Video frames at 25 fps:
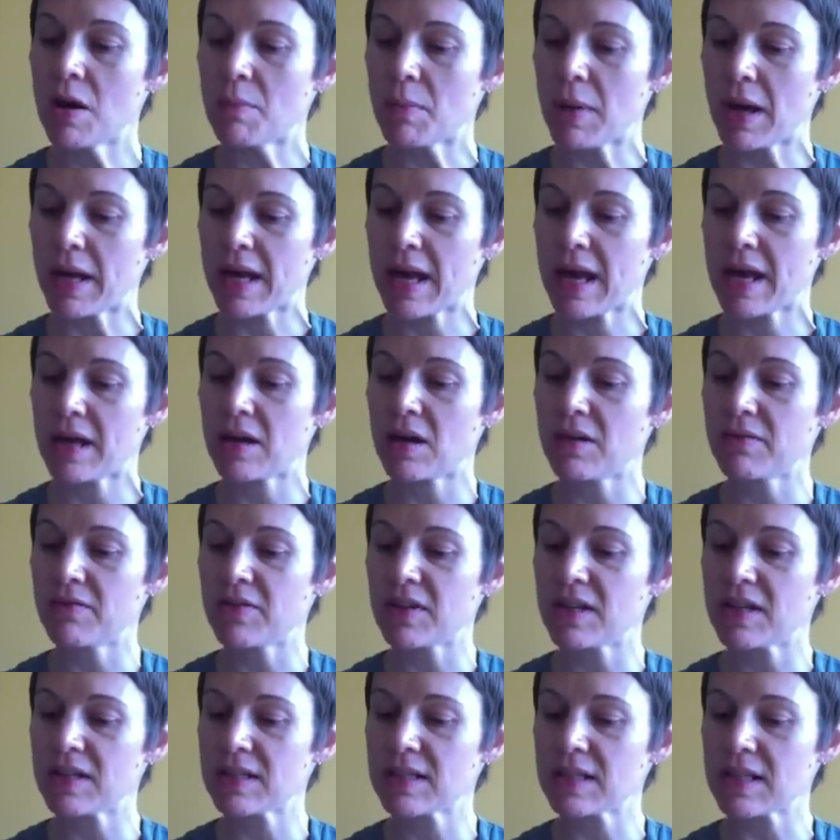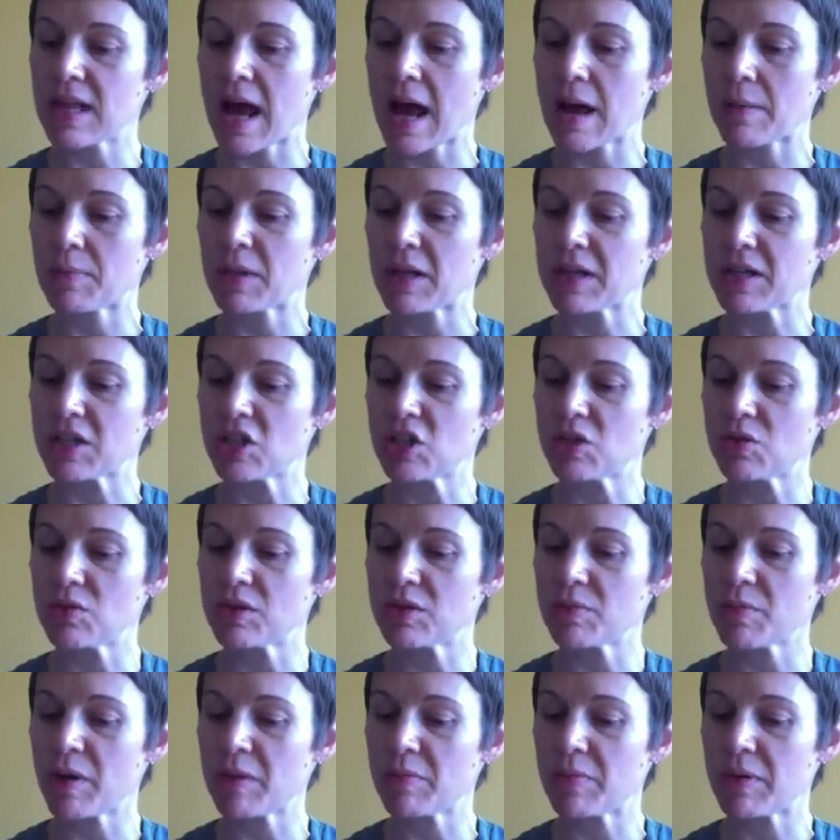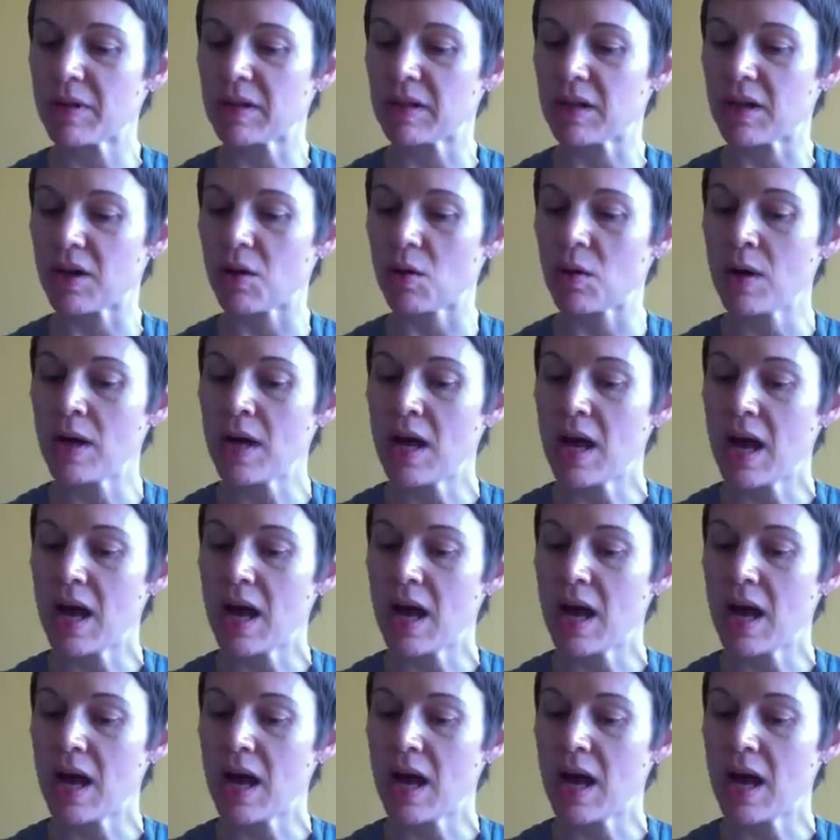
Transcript: my head on Via's lap like she was my pillow,